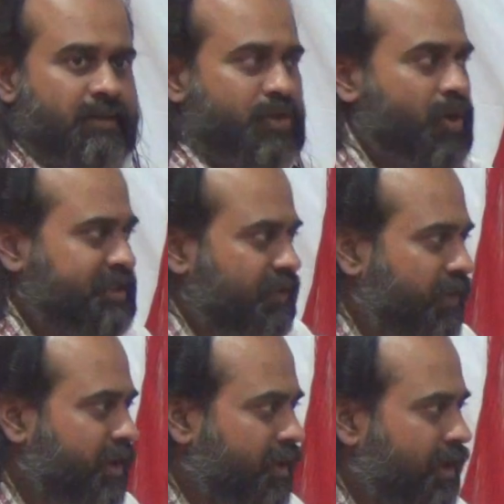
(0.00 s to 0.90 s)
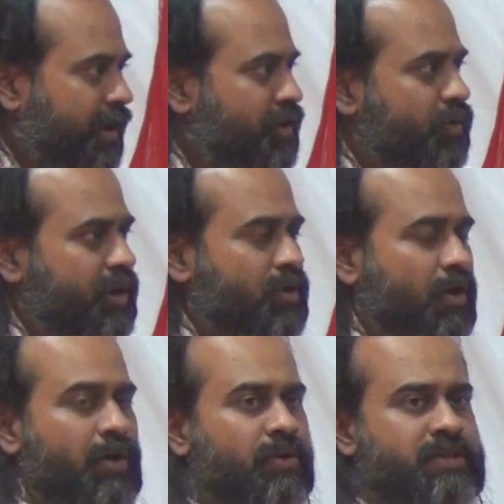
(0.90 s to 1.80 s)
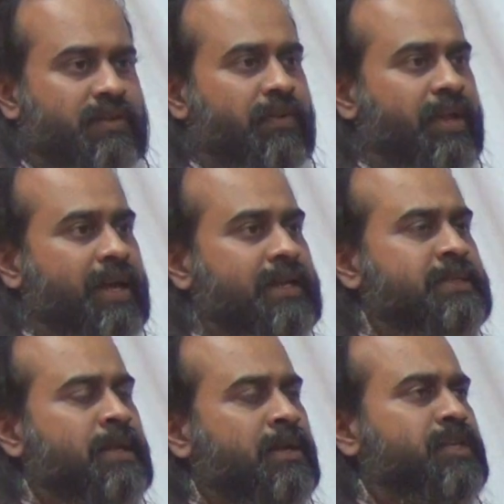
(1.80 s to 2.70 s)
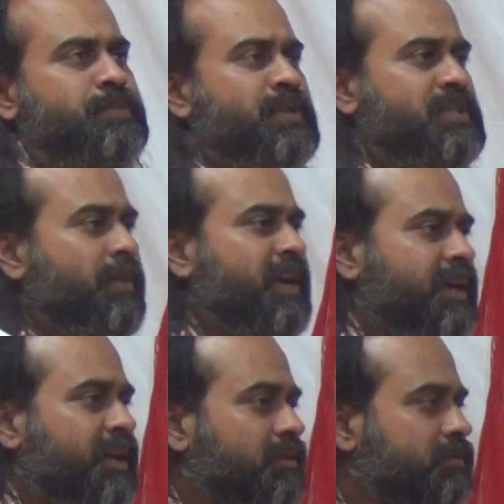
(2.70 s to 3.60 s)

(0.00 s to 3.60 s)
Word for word: You are suffering and you can call your suffering as responsibility.